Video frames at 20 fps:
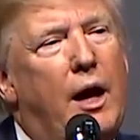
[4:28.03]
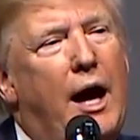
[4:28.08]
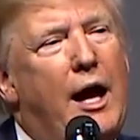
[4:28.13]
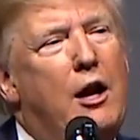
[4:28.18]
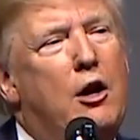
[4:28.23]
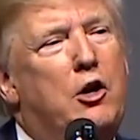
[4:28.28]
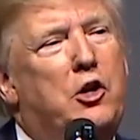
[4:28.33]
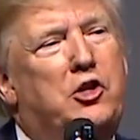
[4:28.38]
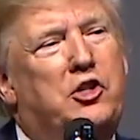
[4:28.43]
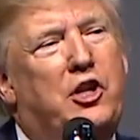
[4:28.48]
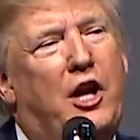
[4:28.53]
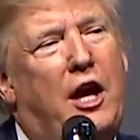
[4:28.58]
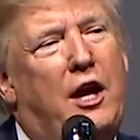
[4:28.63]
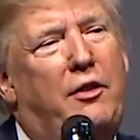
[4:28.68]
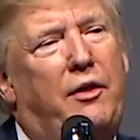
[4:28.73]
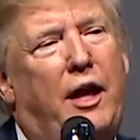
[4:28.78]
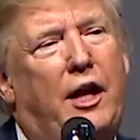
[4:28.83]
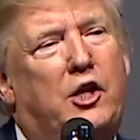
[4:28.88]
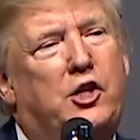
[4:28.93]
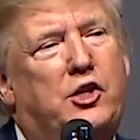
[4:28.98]
I don't
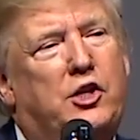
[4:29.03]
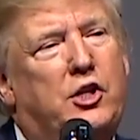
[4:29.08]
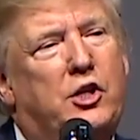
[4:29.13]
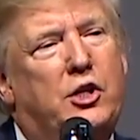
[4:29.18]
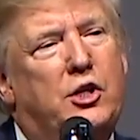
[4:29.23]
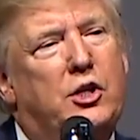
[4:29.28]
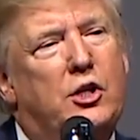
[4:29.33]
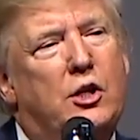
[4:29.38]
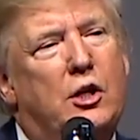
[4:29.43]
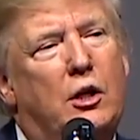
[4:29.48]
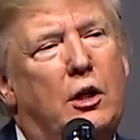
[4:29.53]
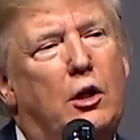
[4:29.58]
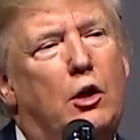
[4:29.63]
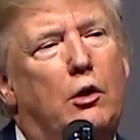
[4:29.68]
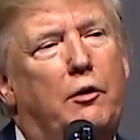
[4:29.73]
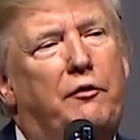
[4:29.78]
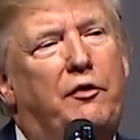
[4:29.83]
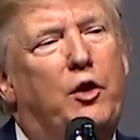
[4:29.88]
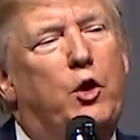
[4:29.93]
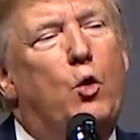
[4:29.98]
say that's
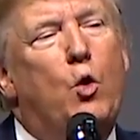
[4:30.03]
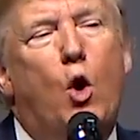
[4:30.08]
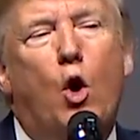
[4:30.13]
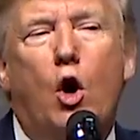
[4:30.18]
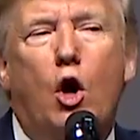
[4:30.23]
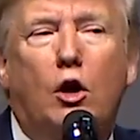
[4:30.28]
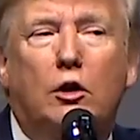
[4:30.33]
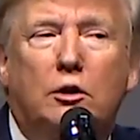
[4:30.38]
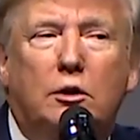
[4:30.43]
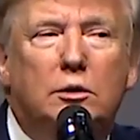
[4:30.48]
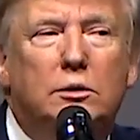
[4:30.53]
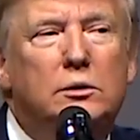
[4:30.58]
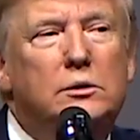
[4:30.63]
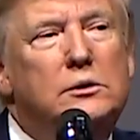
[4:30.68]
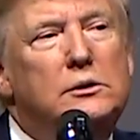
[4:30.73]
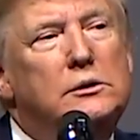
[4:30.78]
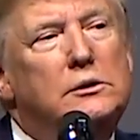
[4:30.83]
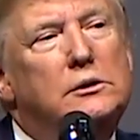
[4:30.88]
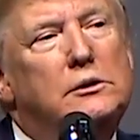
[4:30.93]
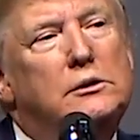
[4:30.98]
good for the world.
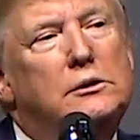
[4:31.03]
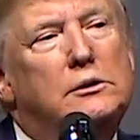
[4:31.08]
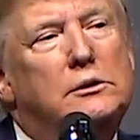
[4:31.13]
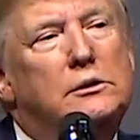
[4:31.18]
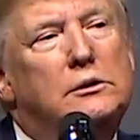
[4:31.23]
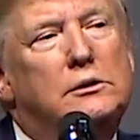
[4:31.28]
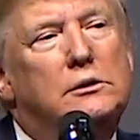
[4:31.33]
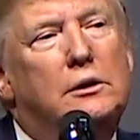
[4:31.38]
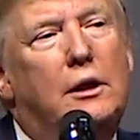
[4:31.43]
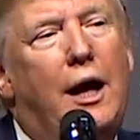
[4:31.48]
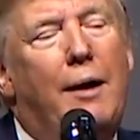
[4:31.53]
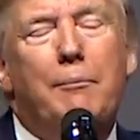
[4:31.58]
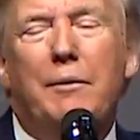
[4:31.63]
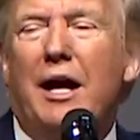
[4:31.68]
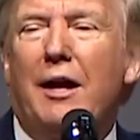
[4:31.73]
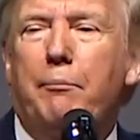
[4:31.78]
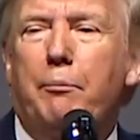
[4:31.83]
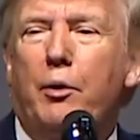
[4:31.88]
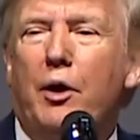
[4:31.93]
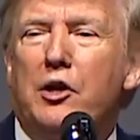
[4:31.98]
I'm
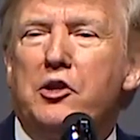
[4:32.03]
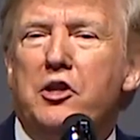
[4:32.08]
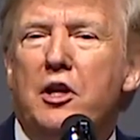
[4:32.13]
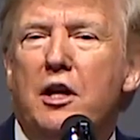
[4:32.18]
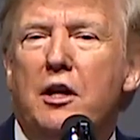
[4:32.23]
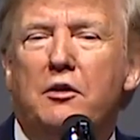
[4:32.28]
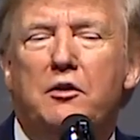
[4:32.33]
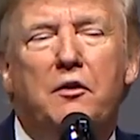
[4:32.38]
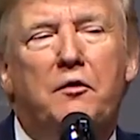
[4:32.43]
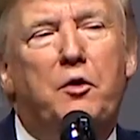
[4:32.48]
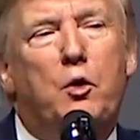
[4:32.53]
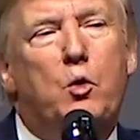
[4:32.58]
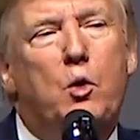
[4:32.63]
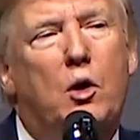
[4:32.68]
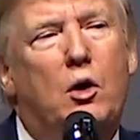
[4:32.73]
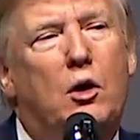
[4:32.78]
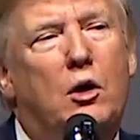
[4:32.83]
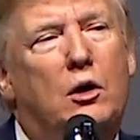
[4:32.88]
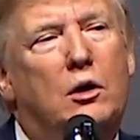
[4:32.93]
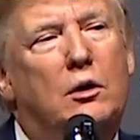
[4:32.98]
not president of the
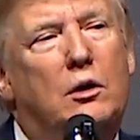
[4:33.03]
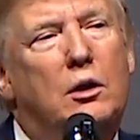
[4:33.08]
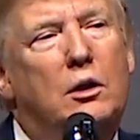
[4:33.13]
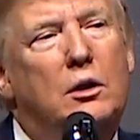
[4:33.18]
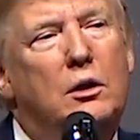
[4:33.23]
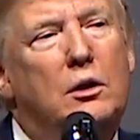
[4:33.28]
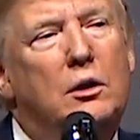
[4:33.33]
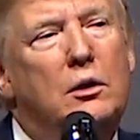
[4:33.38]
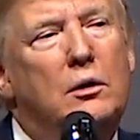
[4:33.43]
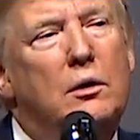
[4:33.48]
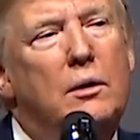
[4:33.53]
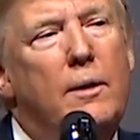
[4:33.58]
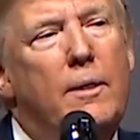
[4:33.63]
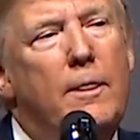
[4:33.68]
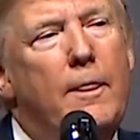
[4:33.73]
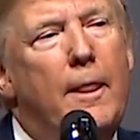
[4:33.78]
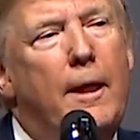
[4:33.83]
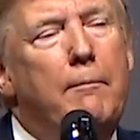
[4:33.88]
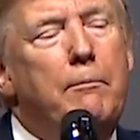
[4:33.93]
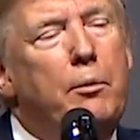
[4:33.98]
world.
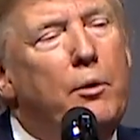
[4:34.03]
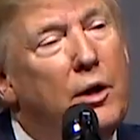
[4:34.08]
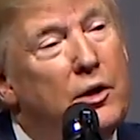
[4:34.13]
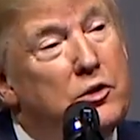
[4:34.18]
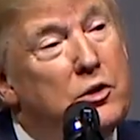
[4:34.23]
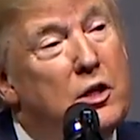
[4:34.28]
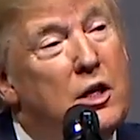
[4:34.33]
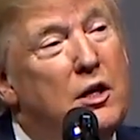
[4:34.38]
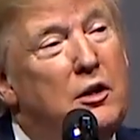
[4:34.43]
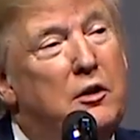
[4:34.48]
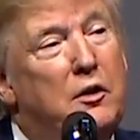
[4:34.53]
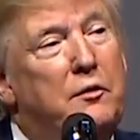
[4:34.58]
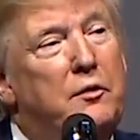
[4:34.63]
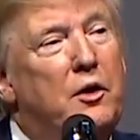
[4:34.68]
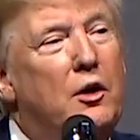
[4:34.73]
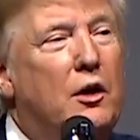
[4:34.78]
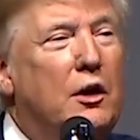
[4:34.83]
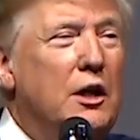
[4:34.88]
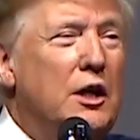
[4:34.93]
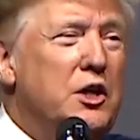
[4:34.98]
I'm president
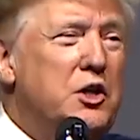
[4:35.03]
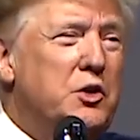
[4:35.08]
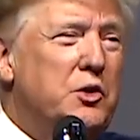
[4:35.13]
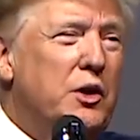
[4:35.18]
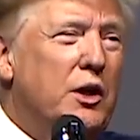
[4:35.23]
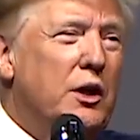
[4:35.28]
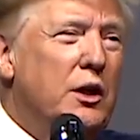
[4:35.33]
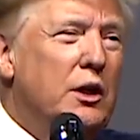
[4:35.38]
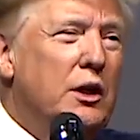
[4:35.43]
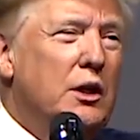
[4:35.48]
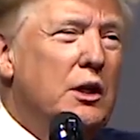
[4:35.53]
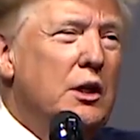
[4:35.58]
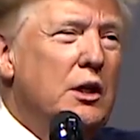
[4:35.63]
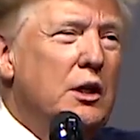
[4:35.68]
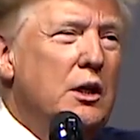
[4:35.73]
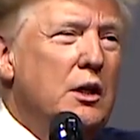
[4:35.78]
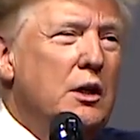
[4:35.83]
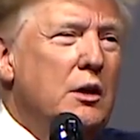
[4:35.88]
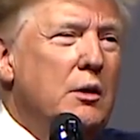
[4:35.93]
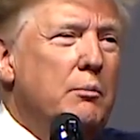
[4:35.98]
of our country.
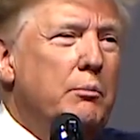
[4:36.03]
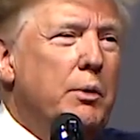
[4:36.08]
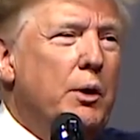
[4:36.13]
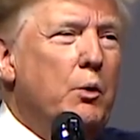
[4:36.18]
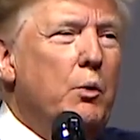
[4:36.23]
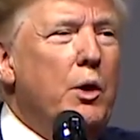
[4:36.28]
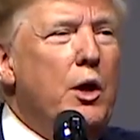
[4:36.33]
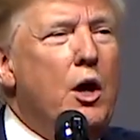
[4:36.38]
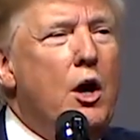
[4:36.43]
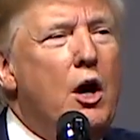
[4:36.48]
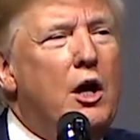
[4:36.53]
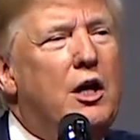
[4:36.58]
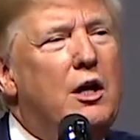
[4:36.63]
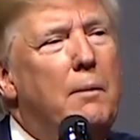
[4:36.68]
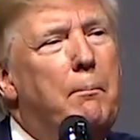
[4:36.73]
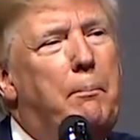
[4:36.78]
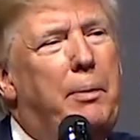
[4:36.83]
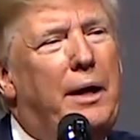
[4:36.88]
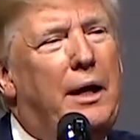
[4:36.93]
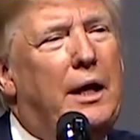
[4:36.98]
But we are
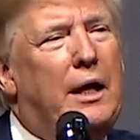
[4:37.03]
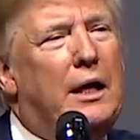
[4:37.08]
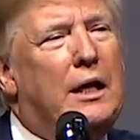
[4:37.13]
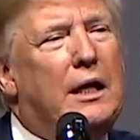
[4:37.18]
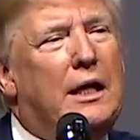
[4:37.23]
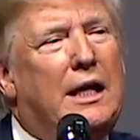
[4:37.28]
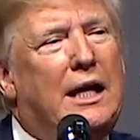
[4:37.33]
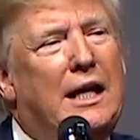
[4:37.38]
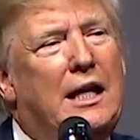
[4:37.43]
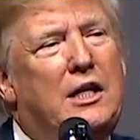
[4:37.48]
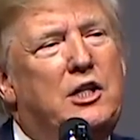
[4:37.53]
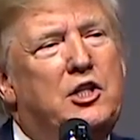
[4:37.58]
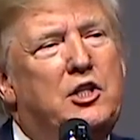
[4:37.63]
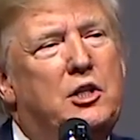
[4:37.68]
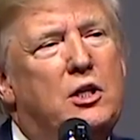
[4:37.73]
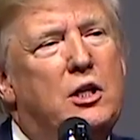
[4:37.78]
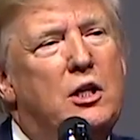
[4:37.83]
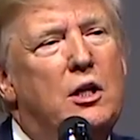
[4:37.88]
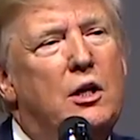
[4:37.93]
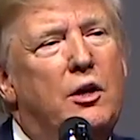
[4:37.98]
competing
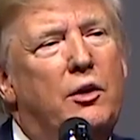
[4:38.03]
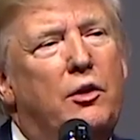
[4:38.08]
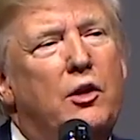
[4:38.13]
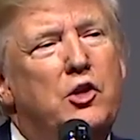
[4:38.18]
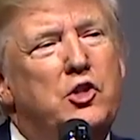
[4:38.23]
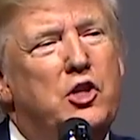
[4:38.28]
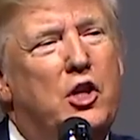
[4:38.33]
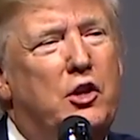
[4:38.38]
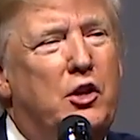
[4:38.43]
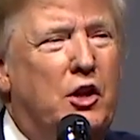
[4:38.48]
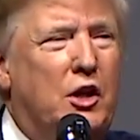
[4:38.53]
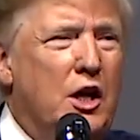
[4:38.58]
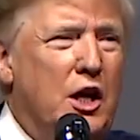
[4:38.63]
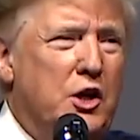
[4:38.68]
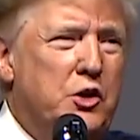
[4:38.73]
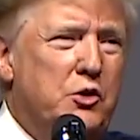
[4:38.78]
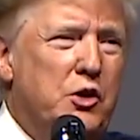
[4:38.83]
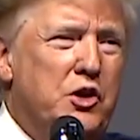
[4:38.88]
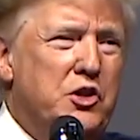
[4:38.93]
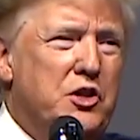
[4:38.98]
against these other
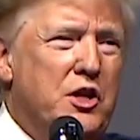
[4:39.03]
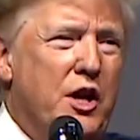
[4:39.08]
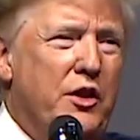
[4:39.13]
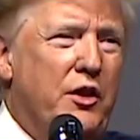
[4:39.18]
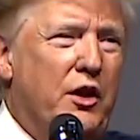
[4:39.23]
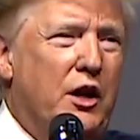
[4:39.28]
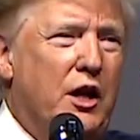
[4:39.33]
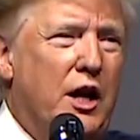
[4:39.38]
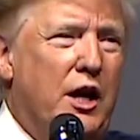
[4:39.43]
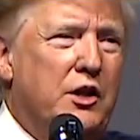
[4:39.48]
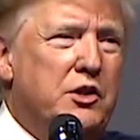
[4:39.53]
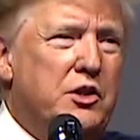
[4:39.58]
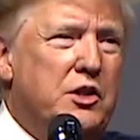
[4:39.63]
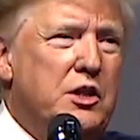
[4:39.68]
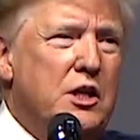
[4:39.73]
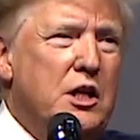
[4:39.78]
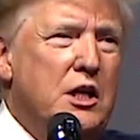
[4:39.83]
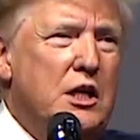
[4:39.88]
countries nonetheless.